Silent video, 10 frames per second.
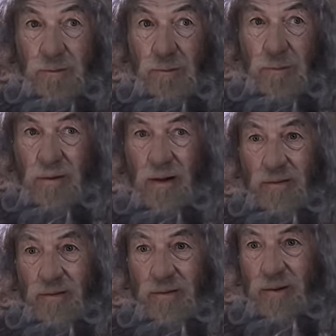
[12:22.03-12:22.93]
Whippy
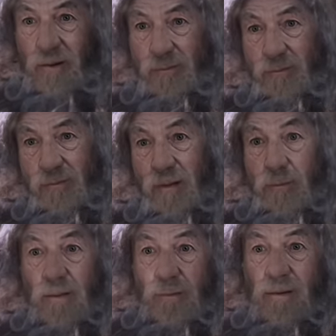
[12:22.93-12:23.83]
ice cream. Then
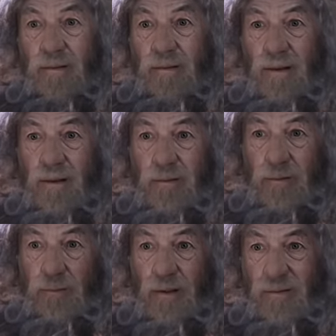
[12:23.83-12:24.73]
we spent the day on the
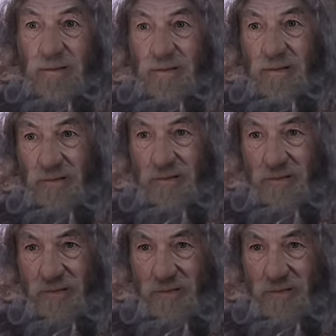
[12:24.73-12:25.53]
penny slots.